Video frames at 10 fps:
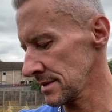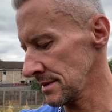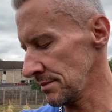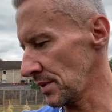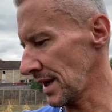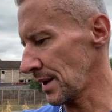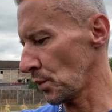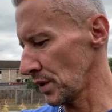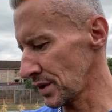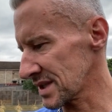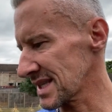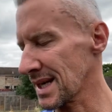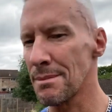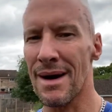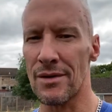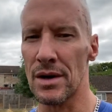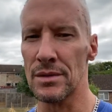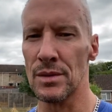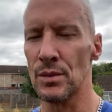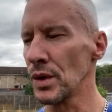But like one looks like a marrow,
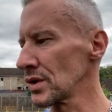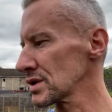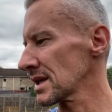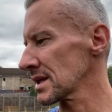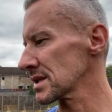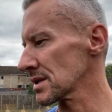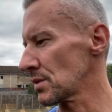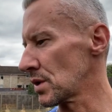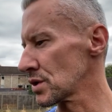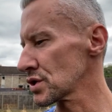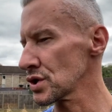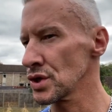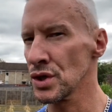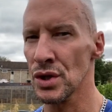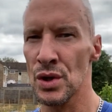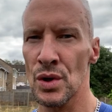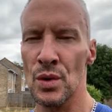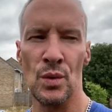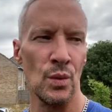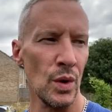one looks like a squash,
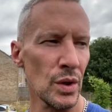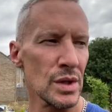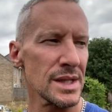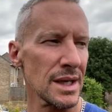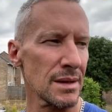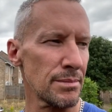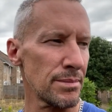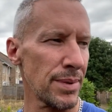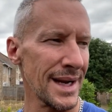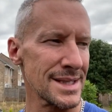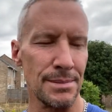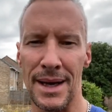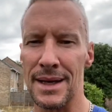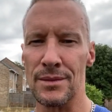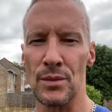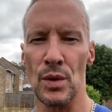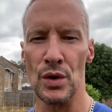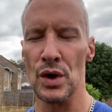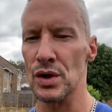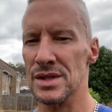one looks like a pattypan,
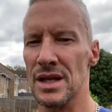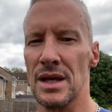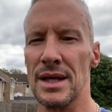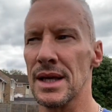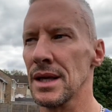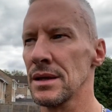one looks like